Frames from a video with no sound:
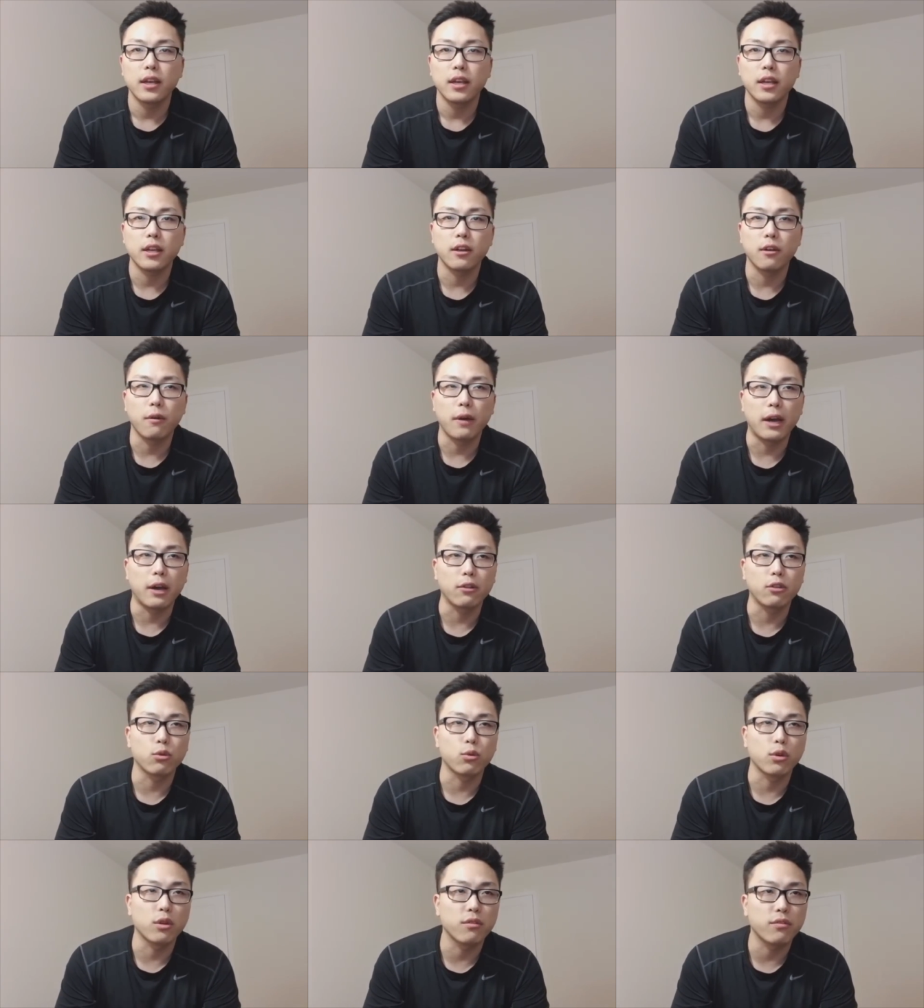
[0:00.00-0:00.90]

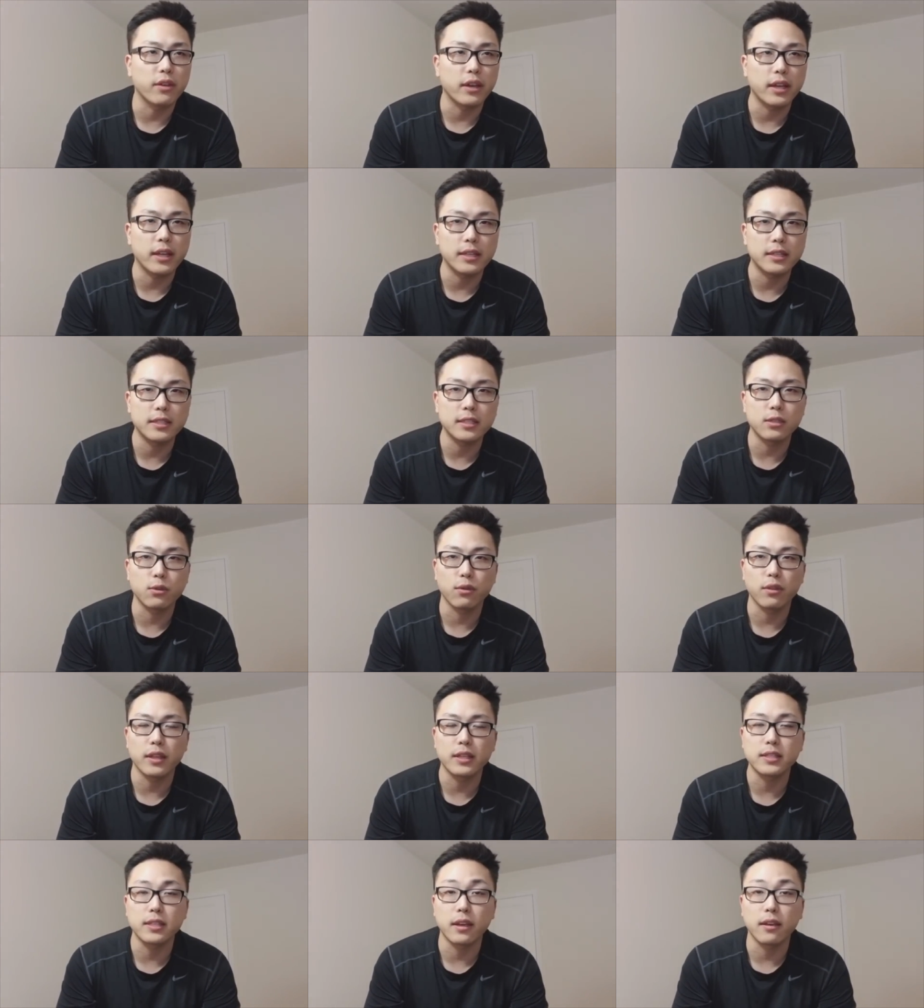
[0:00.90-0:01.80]
outdoor events or
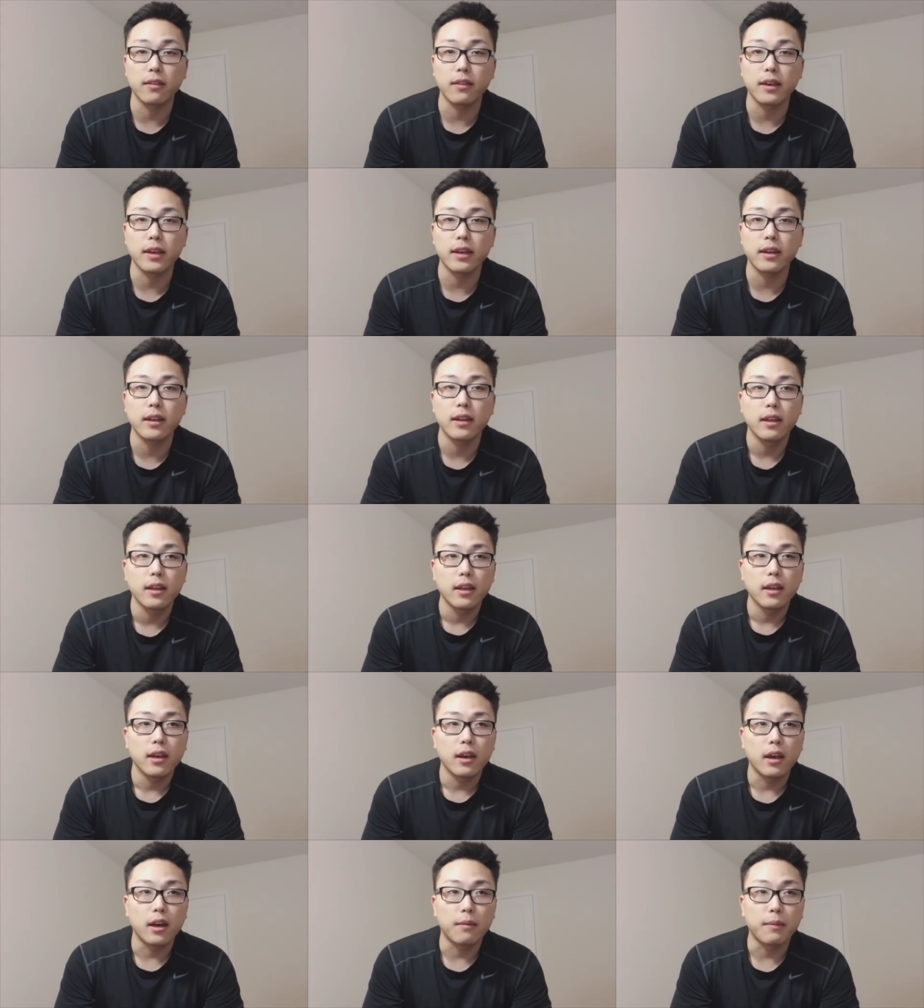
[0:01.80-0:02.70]
things like that.
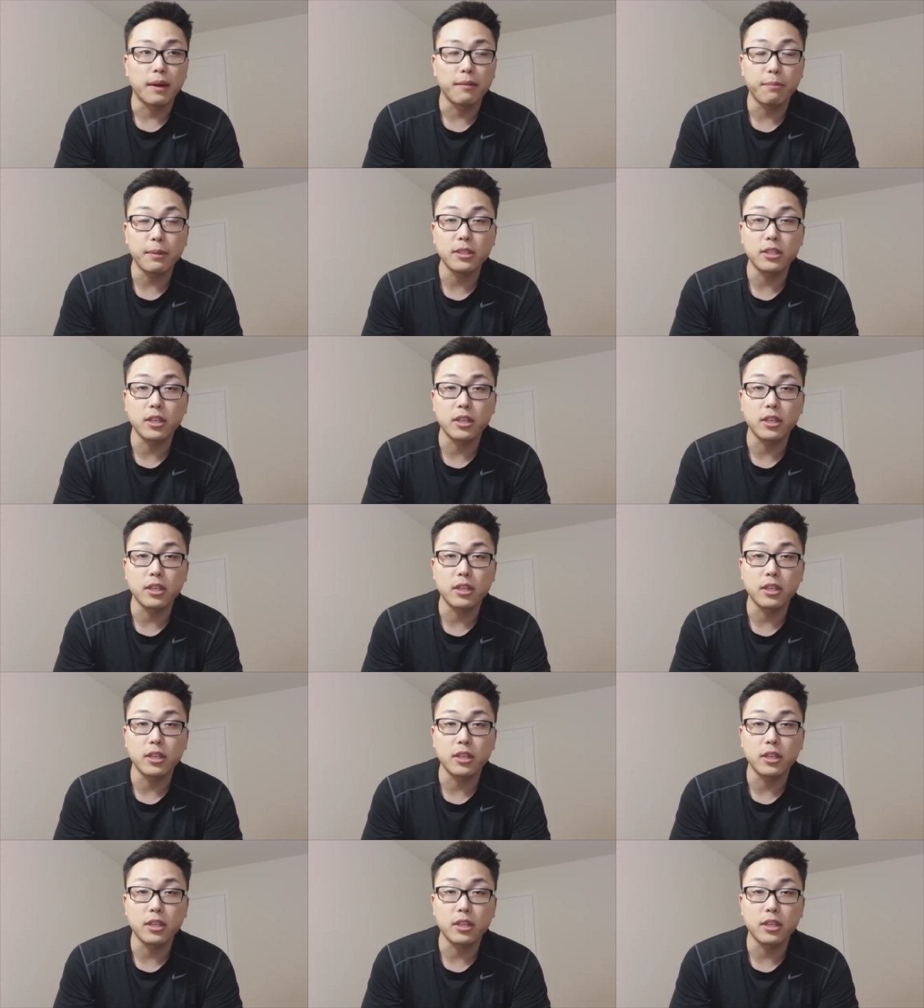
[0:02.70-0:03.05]
I've been